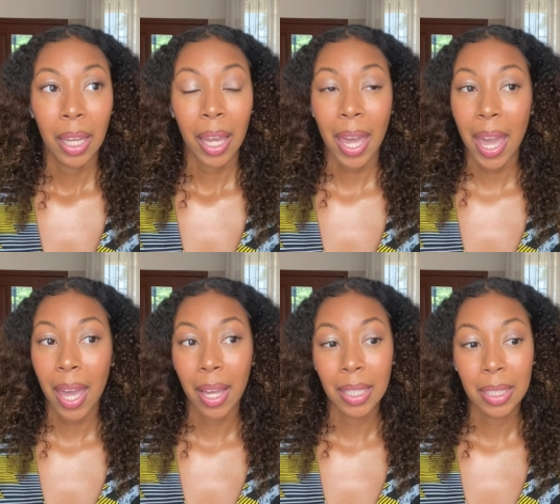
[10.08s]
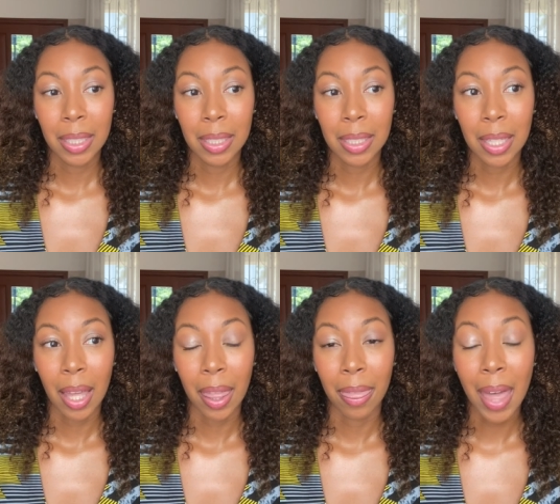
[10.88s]
And
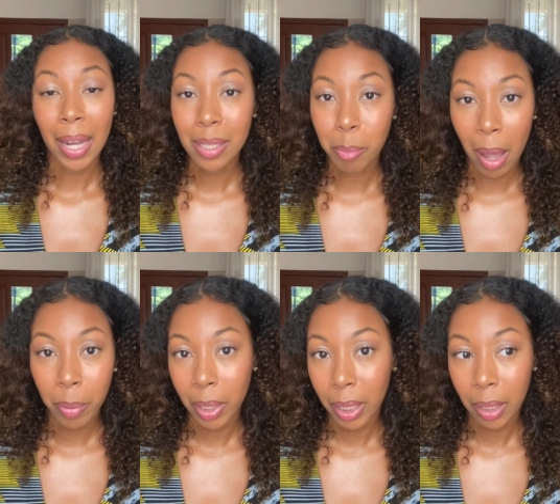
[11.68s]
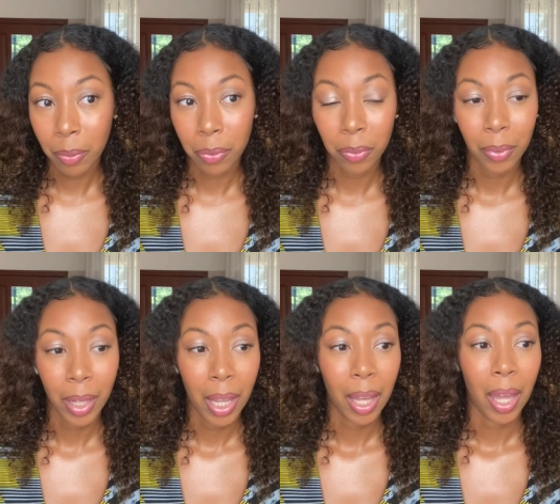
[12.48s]
that is my belief.
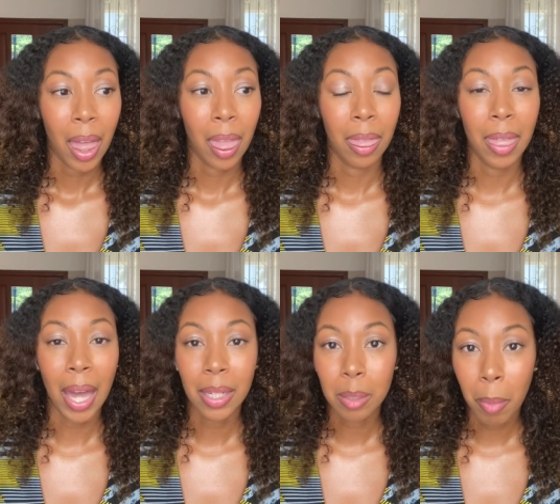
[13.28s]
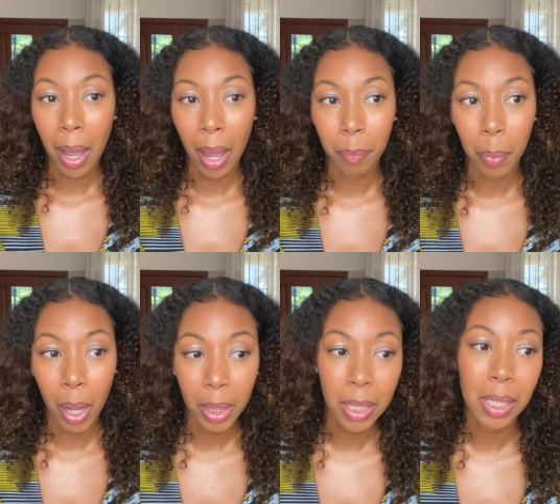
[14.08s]
That is my
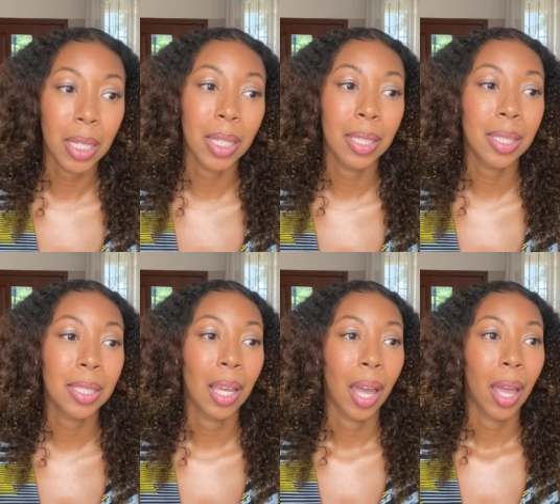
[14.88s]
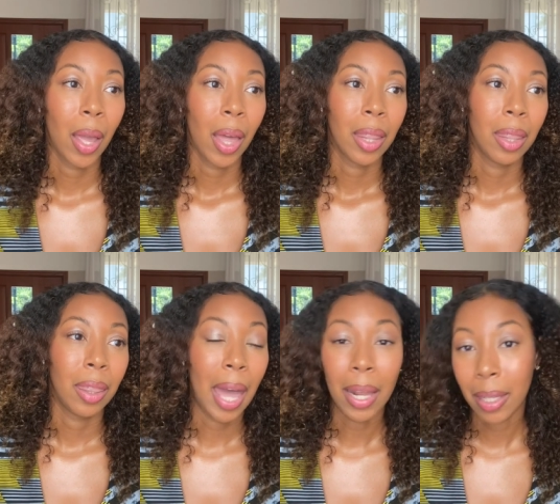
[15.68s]
hypothesis.
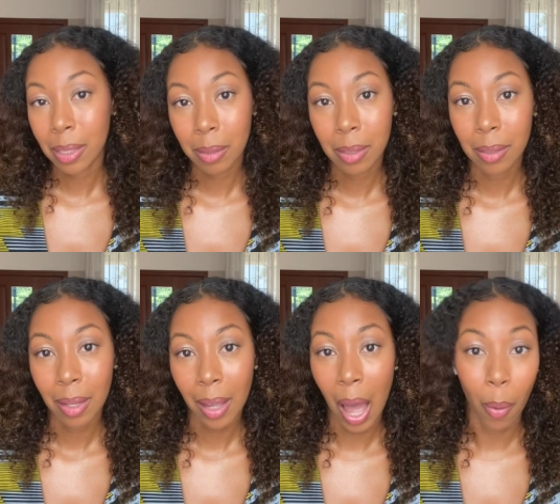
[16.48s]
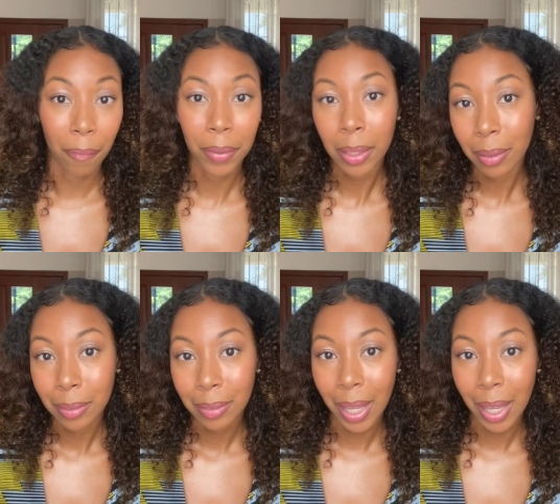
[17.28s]
That is how I feel.